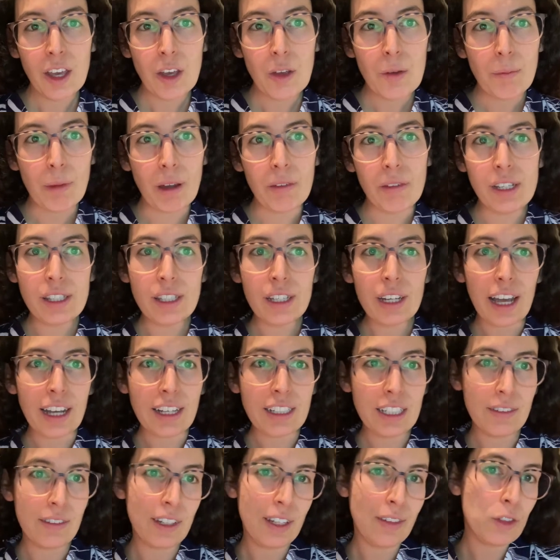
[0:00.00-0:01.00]
My recent
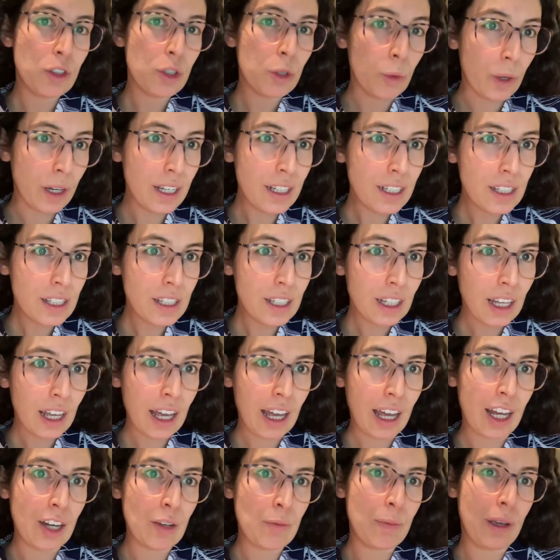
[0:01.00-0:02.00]
activity of choice
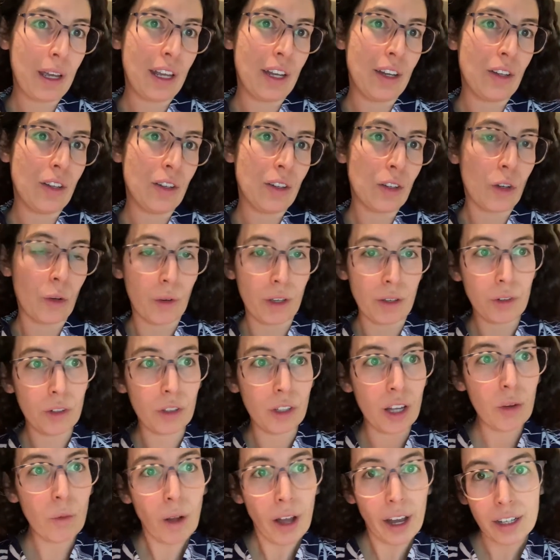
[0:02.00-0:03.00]
had been going for
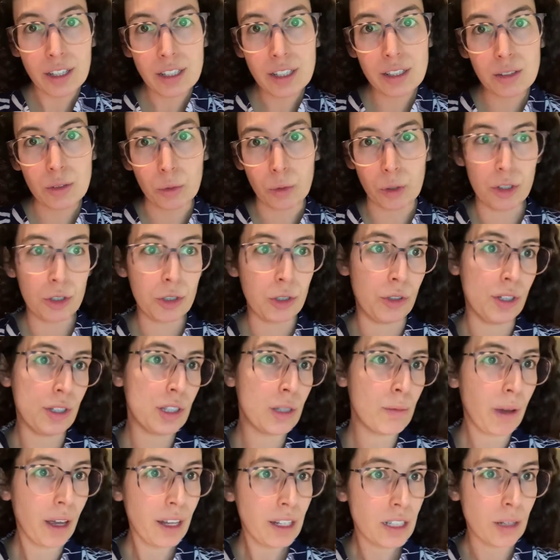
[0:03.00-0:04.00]
long walks or shooting
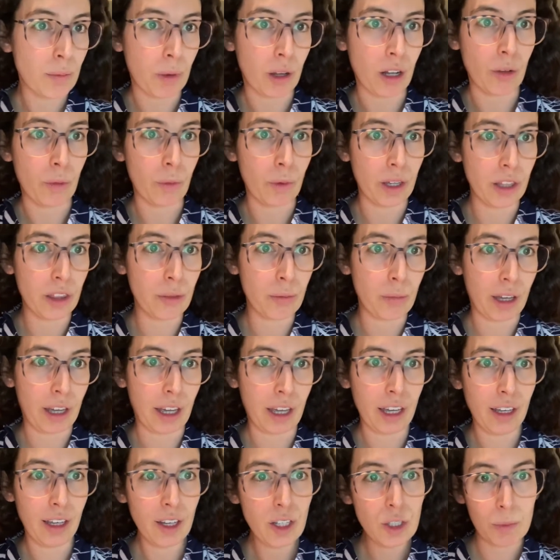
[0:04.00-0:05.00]
some basketball with my
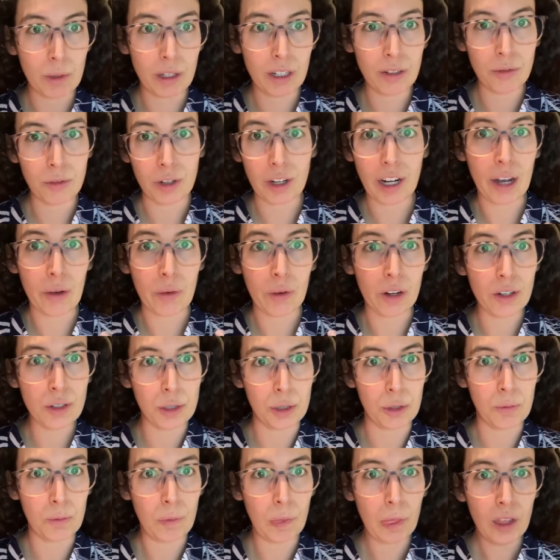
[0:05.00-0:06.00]
husband for an hour or
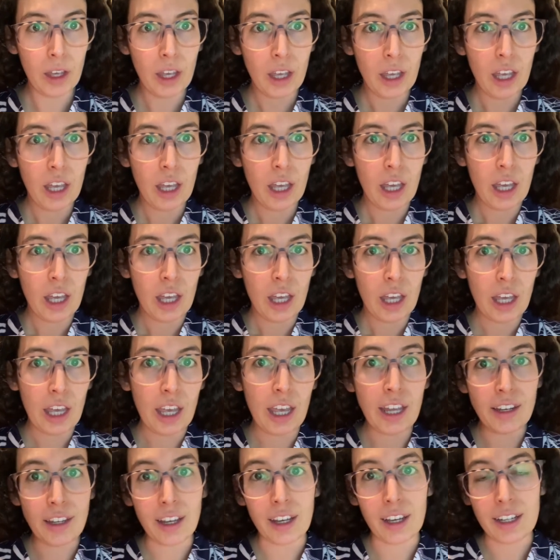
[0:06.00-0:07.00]
two.
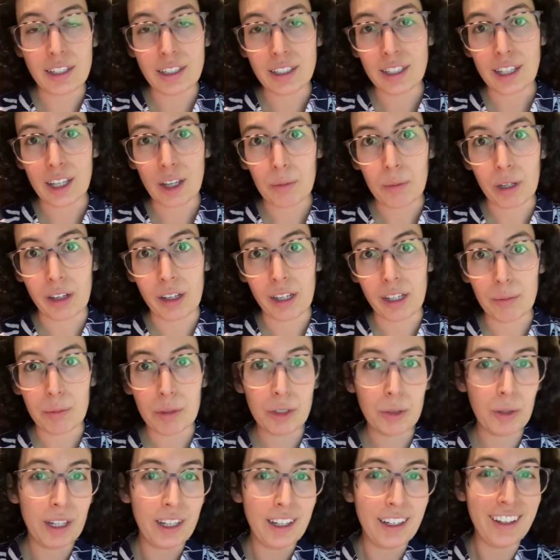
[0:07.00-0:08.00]
And yeah, I did get married
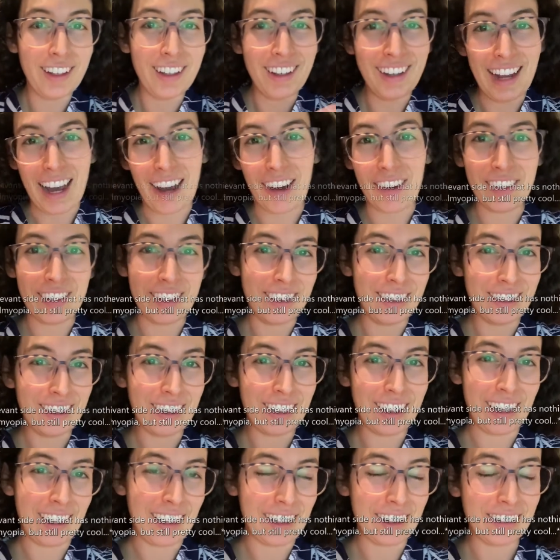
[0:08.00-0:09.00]
between now and
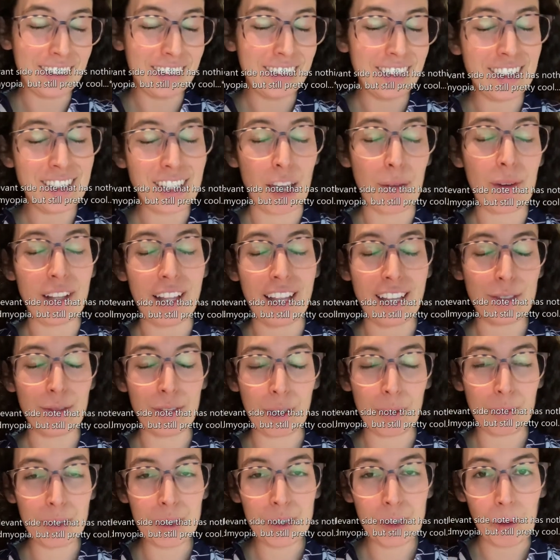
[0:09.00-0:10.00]
the time I last
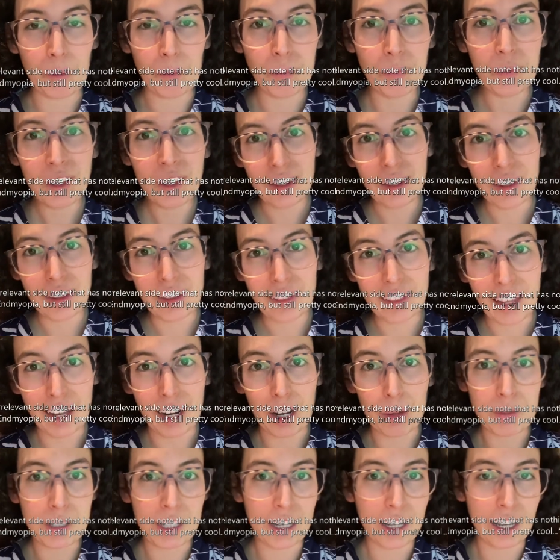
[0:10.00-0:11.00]
filmed, so
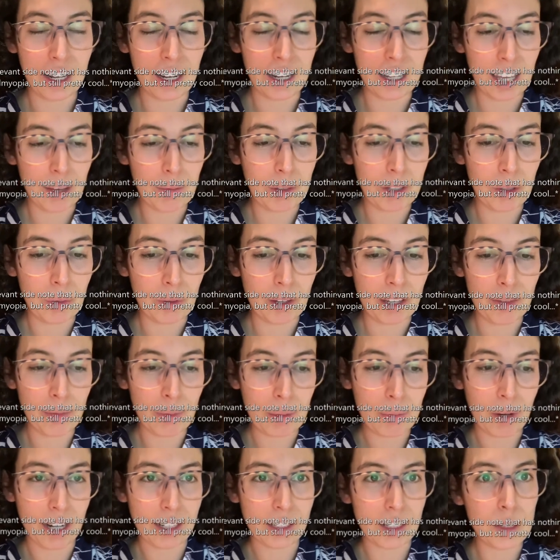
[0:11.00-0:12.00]
that update kind of came in the way of my
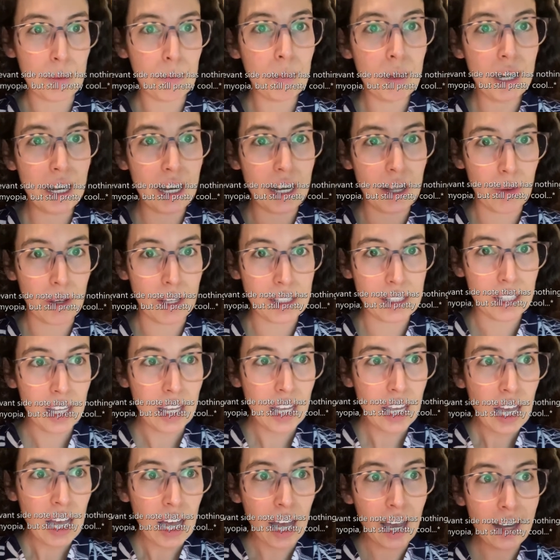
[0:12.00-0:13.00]
practice. But anyways,
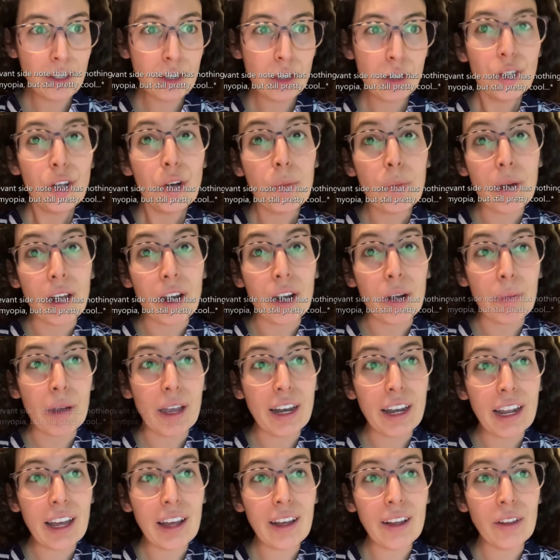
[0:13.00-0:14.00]
I should know better by
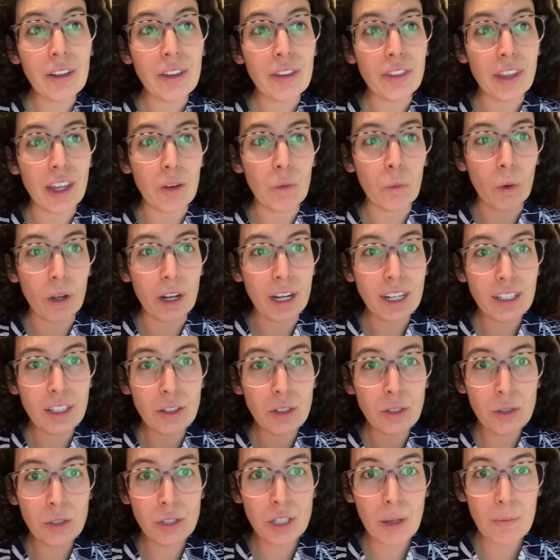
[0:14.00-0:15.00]
now that wanting to
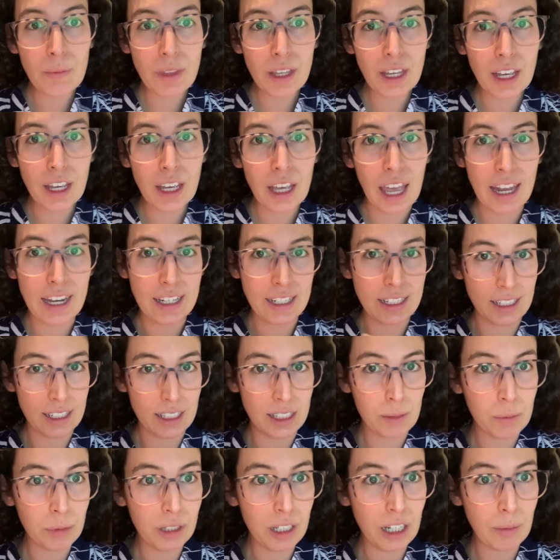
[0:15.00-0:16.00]
do something and
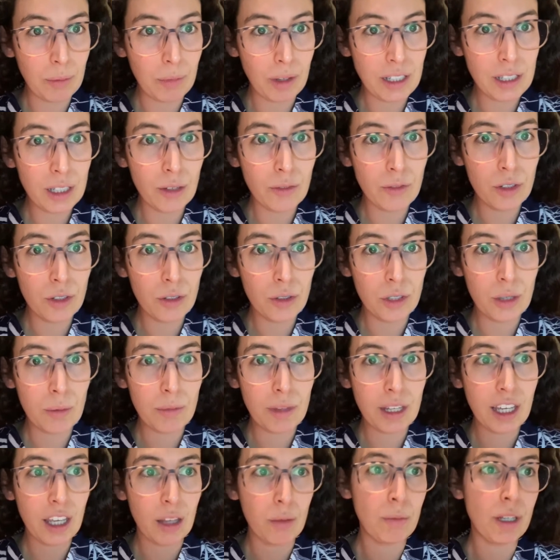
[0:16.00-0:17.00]
disciplining myself to do
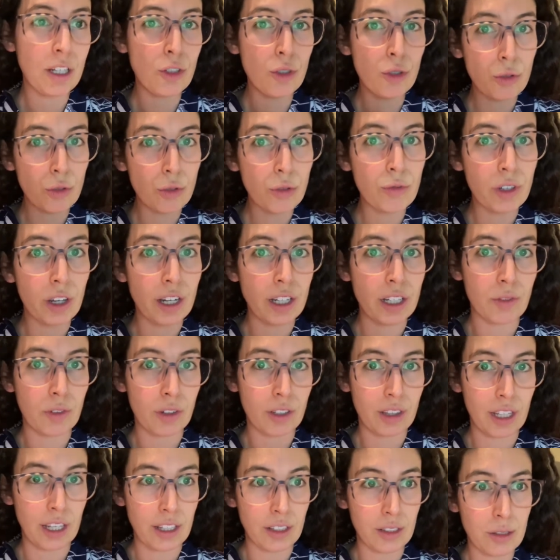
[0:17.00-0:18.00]
something can be two very
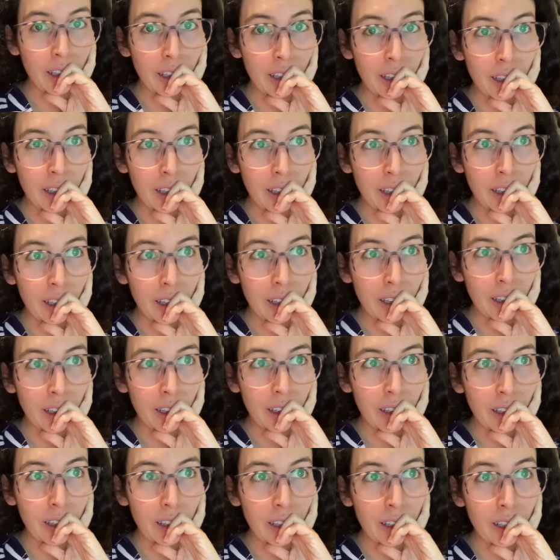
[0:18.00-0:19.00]
different things.
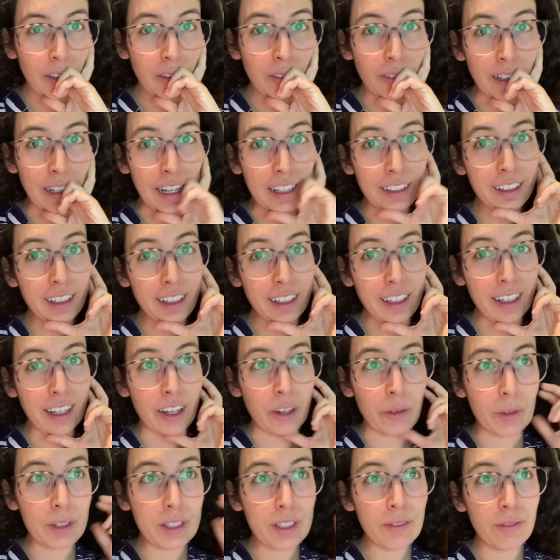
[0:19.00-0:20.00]
In reality, I
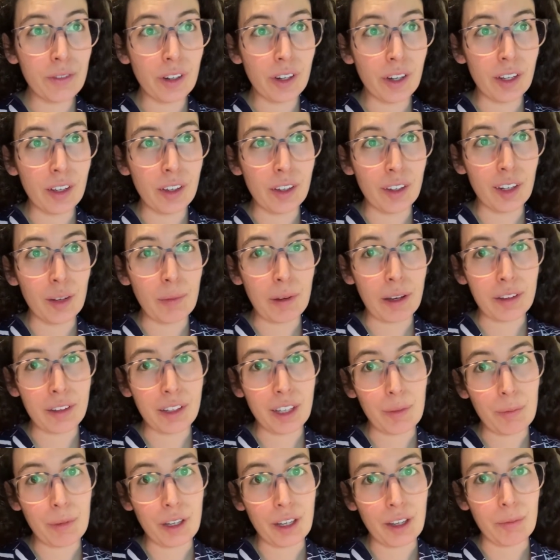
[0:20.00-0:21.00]
wasn't very good about
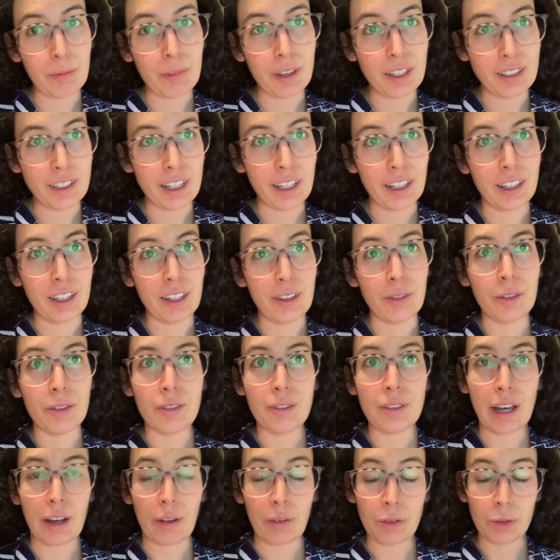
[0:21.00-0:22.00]
keeping up my daily
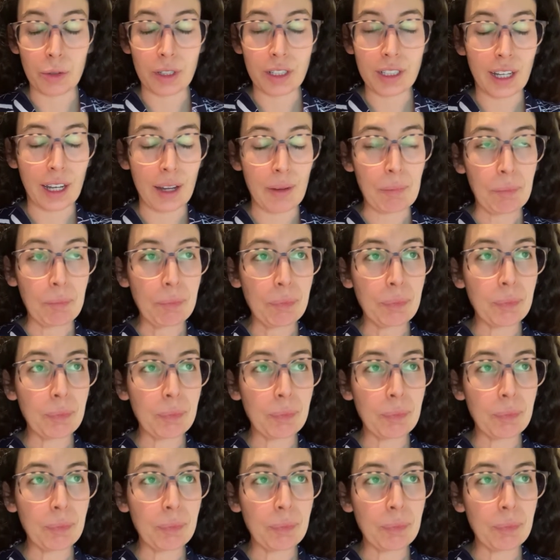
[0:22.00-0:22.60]
outdoor time.